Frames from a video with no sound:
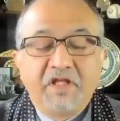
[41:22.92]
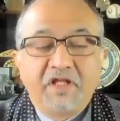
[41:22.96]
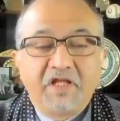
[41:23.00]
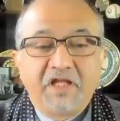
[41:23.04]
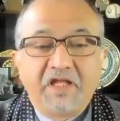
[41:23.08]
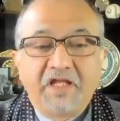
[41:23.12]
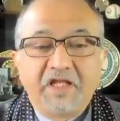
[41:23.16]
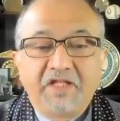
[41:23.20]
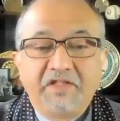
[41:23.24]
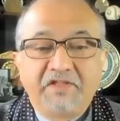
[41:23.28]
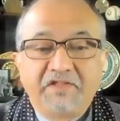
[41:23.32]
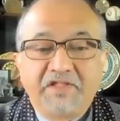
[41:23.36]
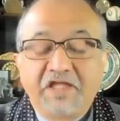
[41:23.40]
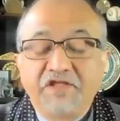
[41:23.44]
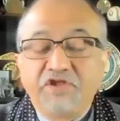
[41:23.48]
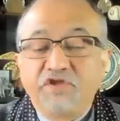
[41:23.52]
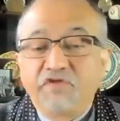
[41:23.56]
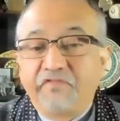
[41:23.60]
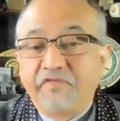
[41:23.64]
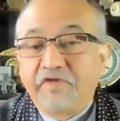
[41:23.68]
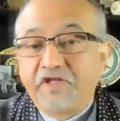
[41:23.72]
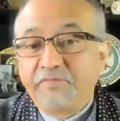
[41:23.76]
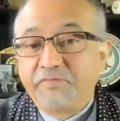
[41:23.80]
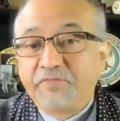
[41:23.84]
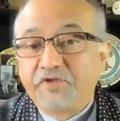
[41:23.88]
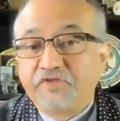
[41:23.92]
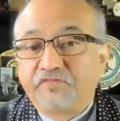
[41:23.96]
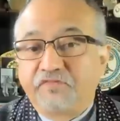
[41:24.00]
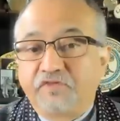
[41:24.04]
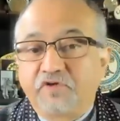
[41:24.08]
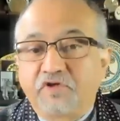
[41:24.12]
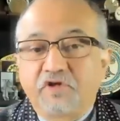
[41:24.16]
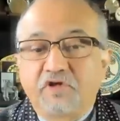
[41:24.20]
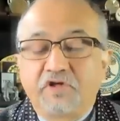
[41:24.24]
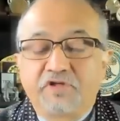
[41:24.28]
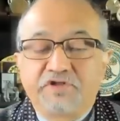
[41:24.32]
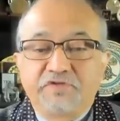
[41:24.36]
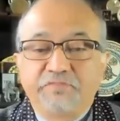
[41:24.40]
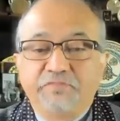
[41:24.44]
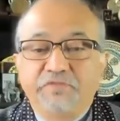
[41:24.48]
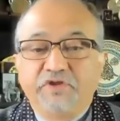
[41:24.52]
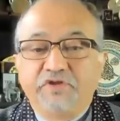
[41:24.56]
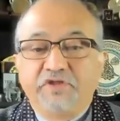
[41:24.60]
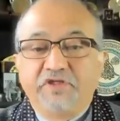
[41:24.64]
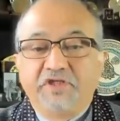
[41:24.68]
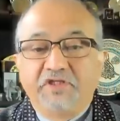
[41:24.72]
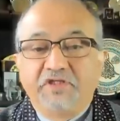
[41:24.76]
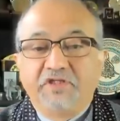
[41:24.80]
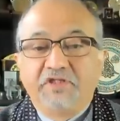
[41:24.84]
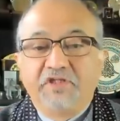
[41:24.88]
And thank you very much for
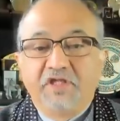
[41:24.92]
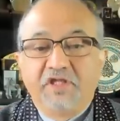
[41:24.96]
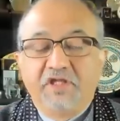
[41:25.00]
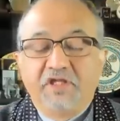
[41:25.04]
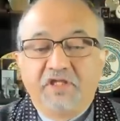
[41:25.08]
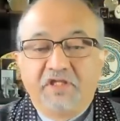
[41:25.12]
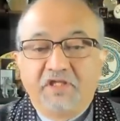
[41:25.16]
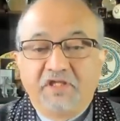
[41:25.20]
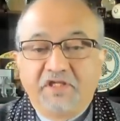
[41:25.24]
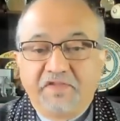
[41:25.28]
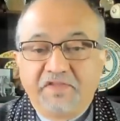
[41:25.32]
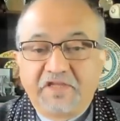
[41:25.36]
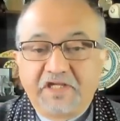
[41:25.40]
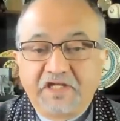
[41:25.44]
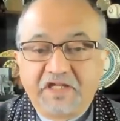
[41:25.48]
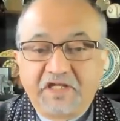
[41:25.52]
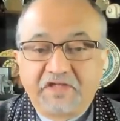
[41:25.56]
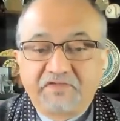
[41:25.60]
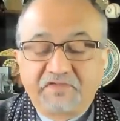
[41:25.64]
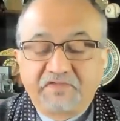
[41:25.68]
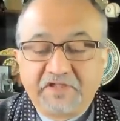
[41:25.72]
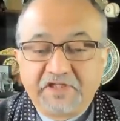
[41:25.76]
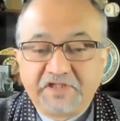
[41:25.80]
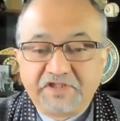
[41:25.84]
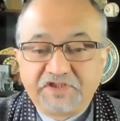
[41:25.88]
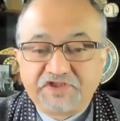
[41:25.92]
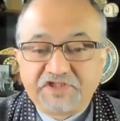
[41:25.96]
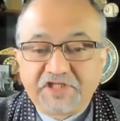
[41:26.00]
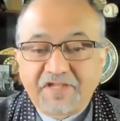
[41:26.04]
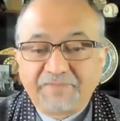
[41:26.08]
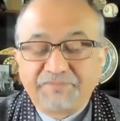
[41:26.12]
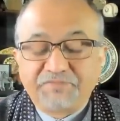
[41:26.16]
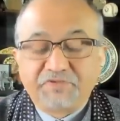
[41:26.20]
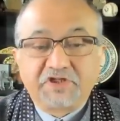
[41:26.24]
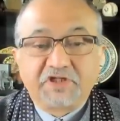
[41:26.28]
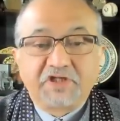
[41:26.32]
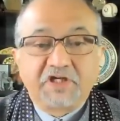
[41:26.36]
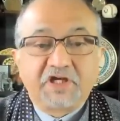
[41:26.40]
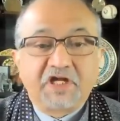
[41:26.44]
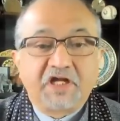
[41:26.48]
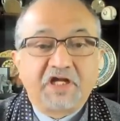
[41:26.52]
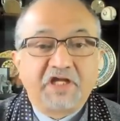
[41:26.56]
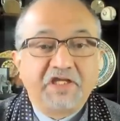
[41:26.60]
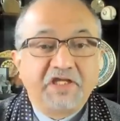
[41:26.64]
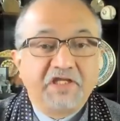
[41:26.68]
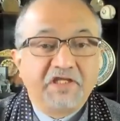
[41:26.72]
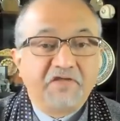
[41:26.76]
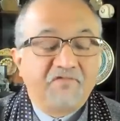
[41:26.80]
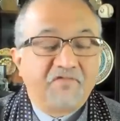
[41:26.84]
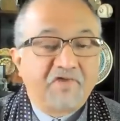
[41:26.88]
contributing that excellent chapter. I
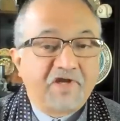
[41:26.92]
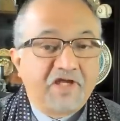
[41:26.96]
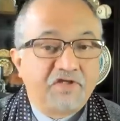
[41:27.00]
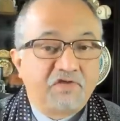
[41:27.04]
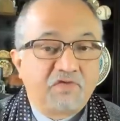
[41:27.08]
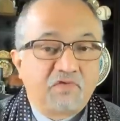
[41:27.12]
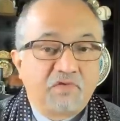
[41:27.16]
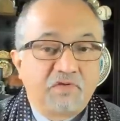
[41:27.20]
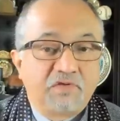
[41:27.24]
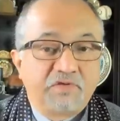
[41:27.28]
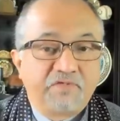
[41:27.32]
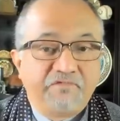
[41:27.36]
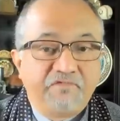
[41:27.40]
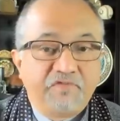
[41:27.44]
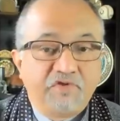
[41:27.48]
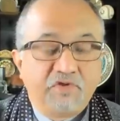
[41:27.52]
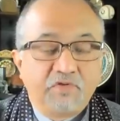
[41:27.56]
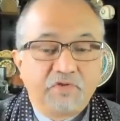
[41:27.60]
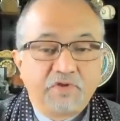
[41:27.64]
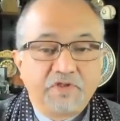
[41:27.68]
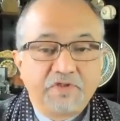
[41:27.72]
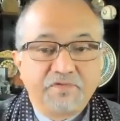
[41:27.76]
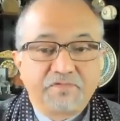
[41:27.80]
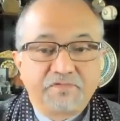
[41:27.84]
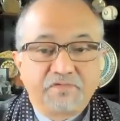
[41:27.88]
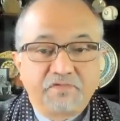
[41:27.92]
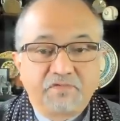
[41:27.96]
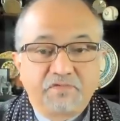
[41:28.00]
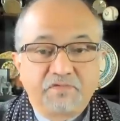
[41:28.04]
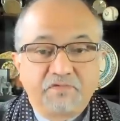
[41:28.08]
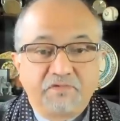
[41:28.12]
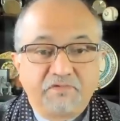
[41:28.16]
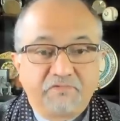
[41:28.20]
invite all the viewers to